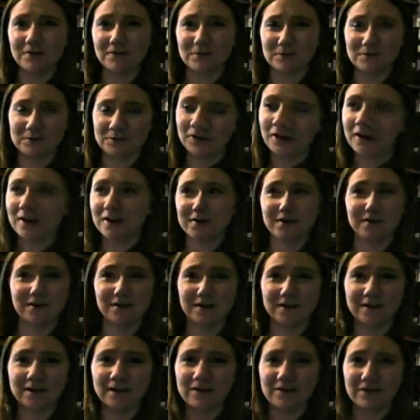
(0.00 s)
with the
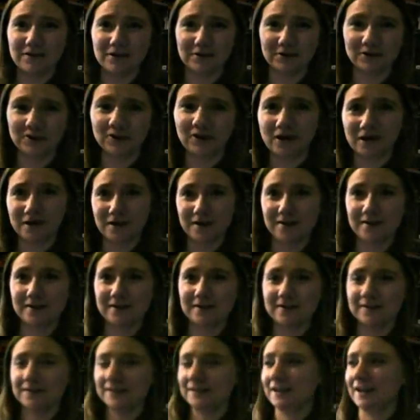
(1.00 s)
Doctor, even in the
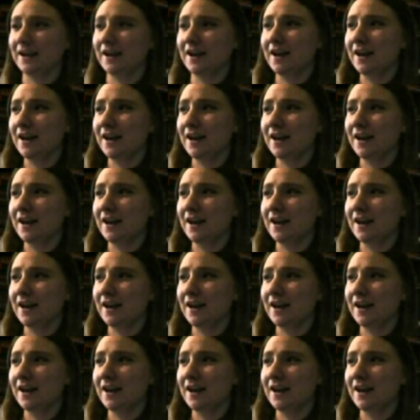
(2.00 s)
TARDIS. And